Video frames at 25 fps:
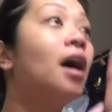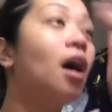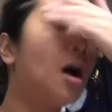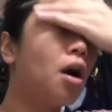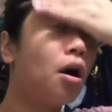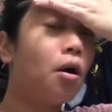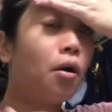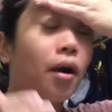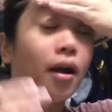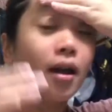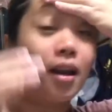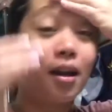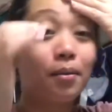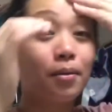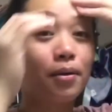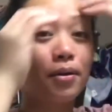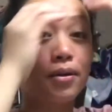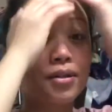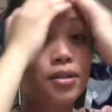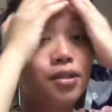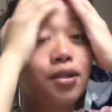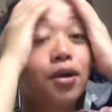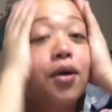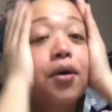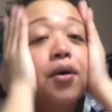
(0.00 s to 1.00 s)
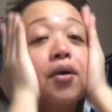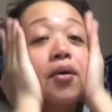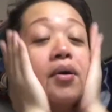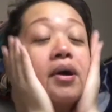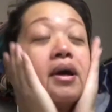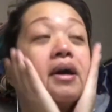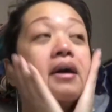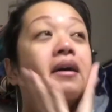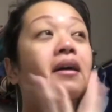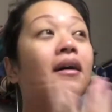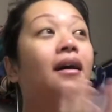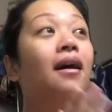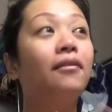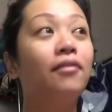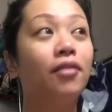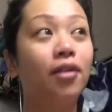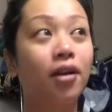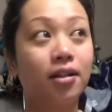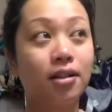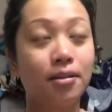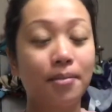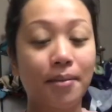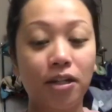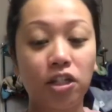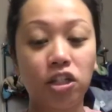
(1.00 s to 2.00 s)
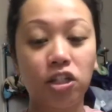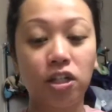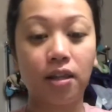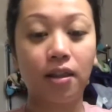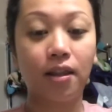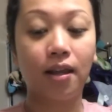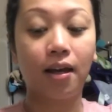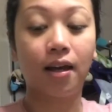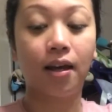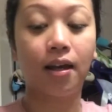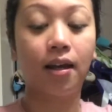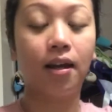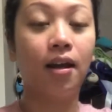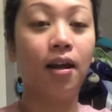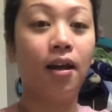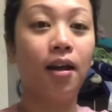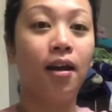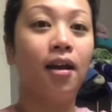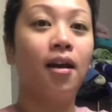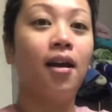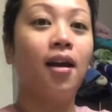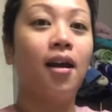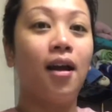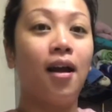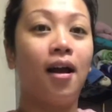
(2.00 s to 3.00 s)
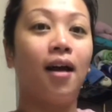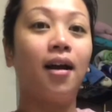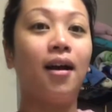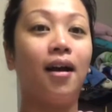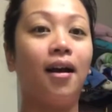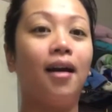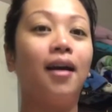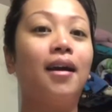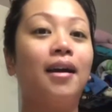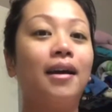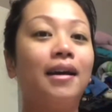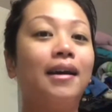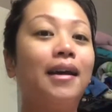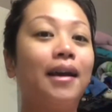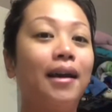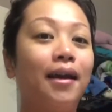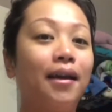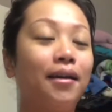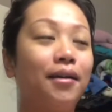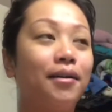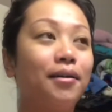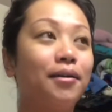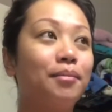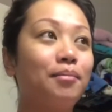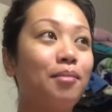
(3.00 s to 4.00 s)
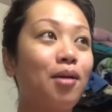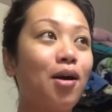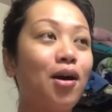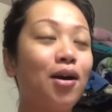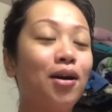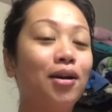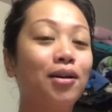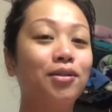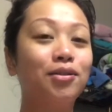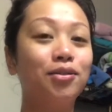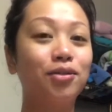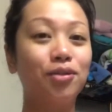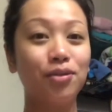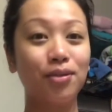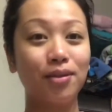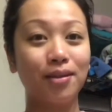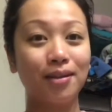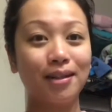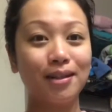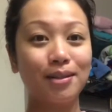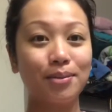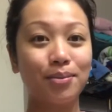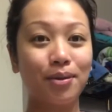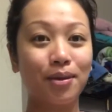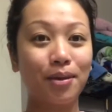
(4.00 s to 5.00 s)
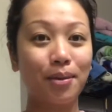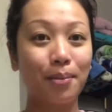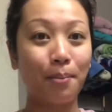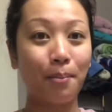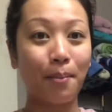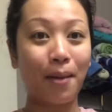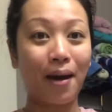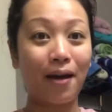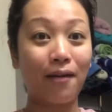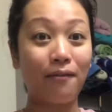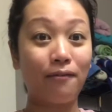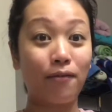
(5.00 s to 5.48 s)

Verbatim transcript: Oh, and I'm also, I forgot to mention that I am doing this with my